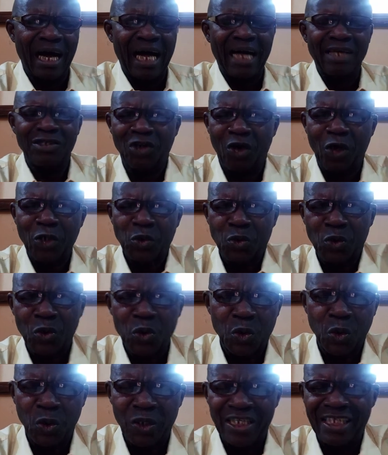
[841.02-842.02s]
and also
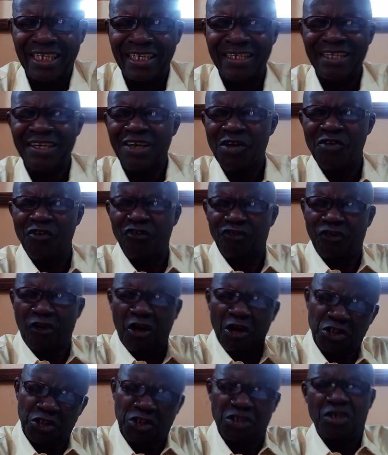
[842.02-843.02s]
know the
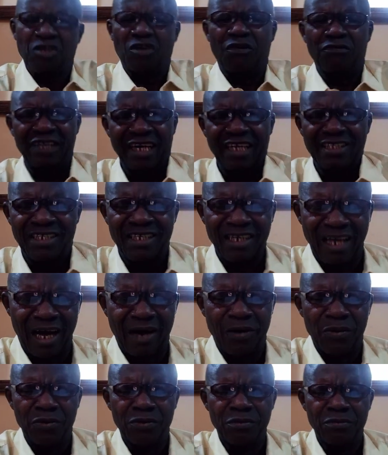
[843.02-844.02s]
function of that
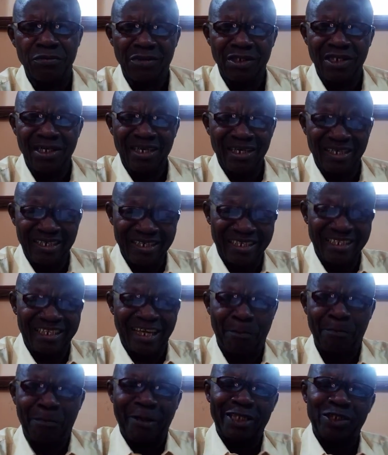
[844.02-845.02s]
now, in
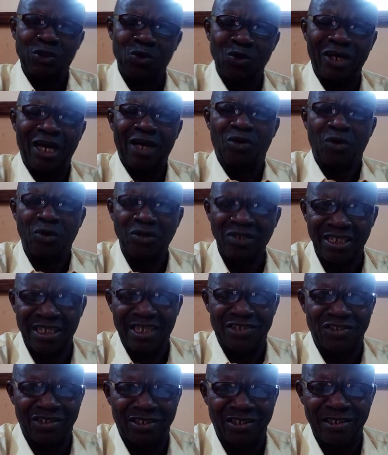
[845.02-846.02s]
that particular
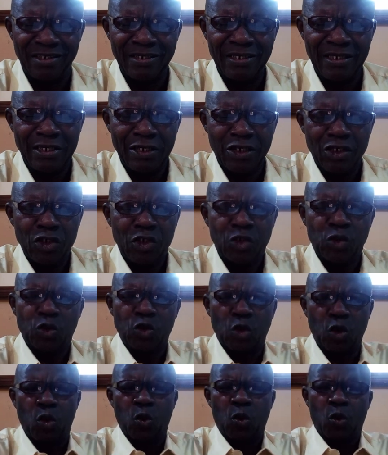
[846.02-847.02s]
context.
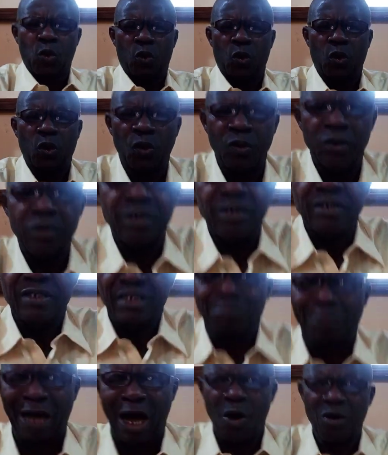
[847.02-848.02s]
So,
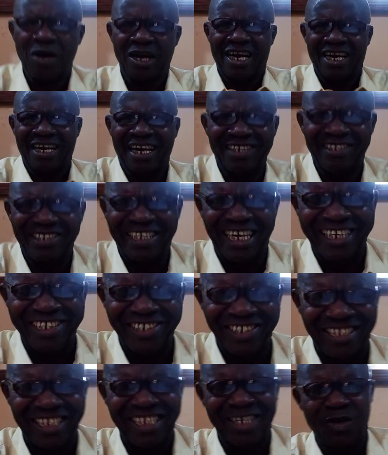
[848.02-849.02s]
in my own
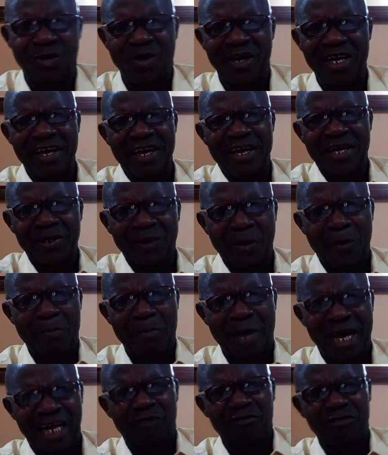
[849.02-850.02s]
characteristic you know,
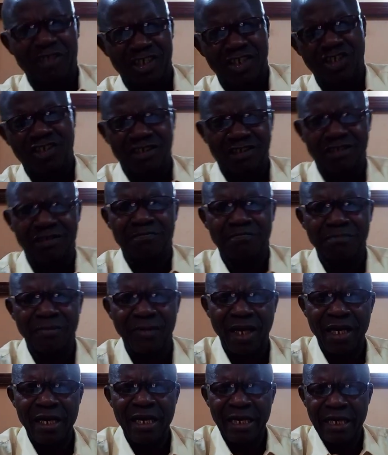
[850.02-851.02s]
manner of teaching,
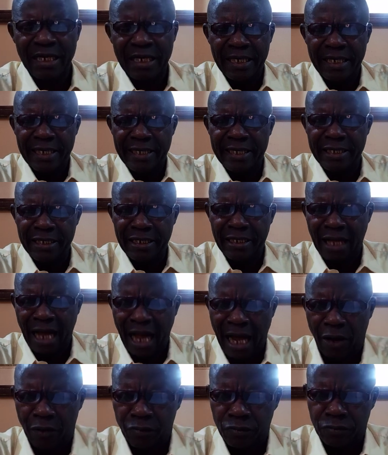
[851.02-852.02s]
a
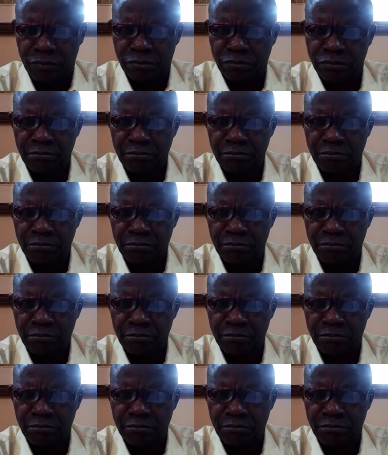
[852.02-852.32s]
now